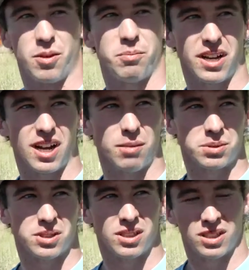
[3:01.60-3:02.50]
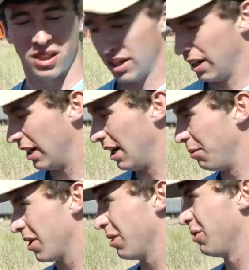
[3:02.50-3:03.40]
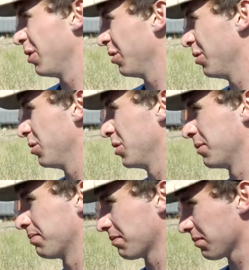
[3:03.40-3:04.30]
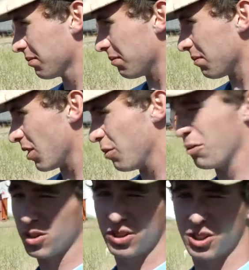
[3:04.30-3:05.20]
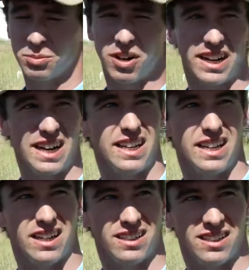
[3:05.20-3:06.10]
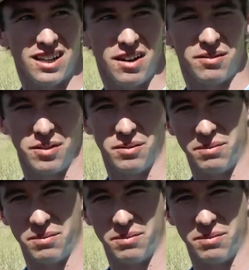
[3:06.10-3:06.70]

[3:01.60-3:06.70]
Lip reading: the pickups, we could use for just about any of the